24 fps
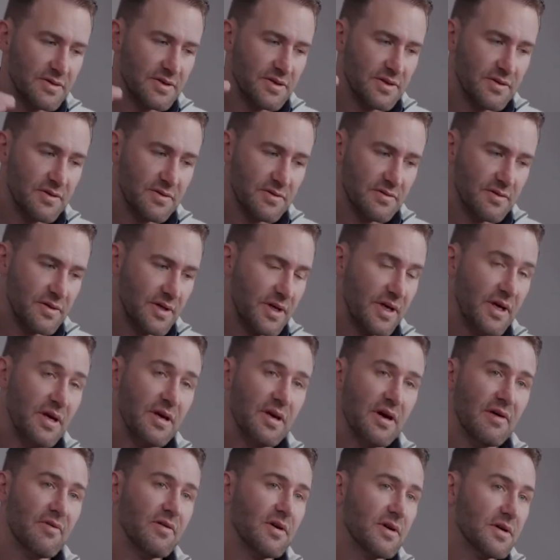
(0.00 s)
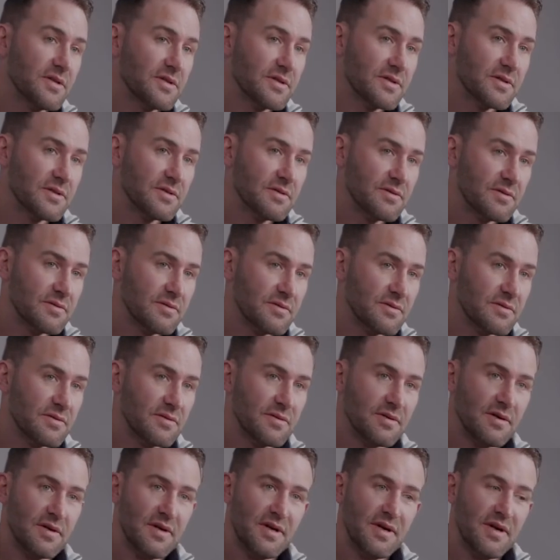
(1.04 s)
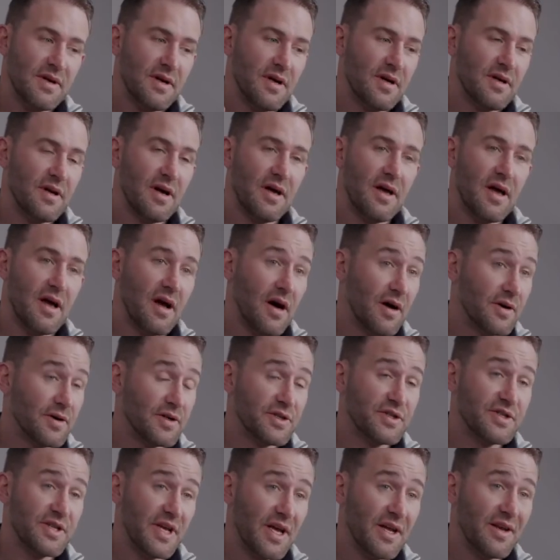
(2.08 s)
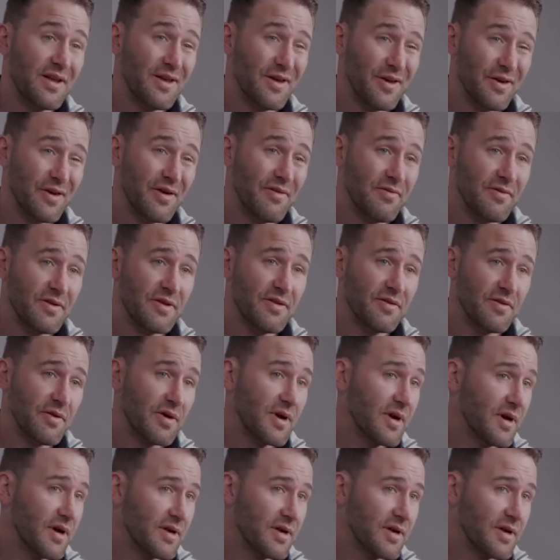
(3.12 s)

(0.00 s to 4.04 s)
to the key governance, understanding your inventory,